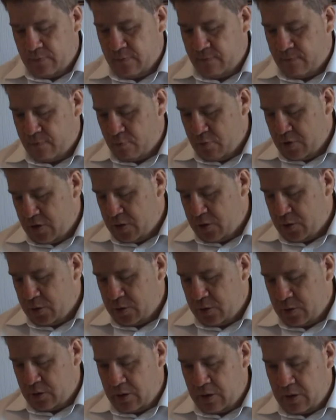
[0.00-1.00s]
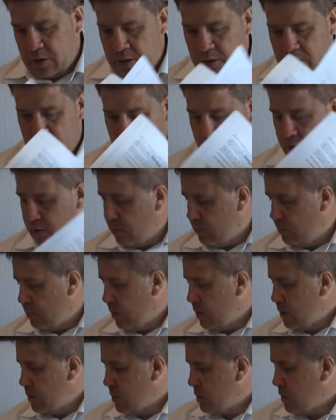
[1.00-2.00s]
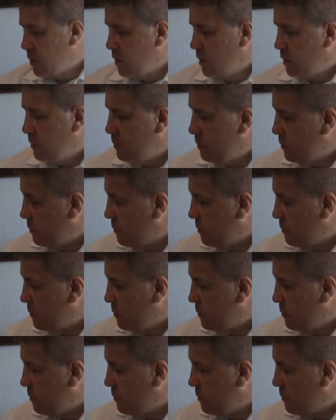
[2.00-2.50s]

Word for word: information there, but um,